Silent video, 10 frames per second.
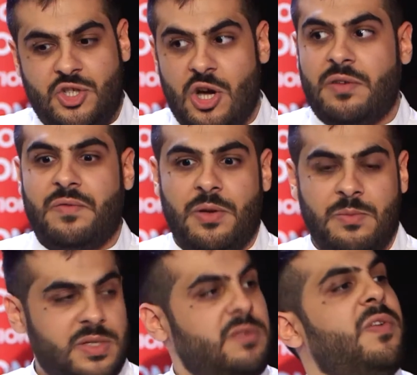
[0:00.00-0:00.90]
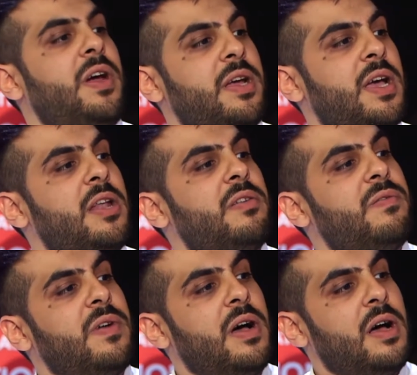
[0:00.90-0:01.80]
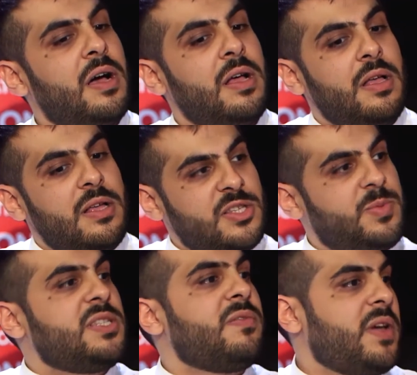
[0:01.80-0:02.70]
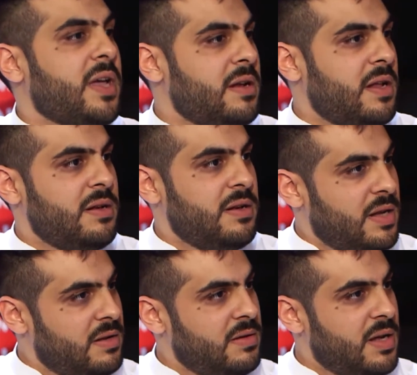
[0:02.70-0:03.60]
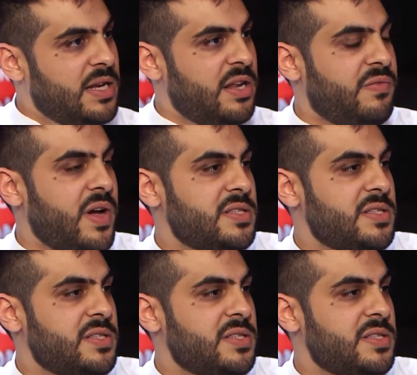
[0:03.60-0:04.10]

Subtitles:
genre films very kind of specific and identifies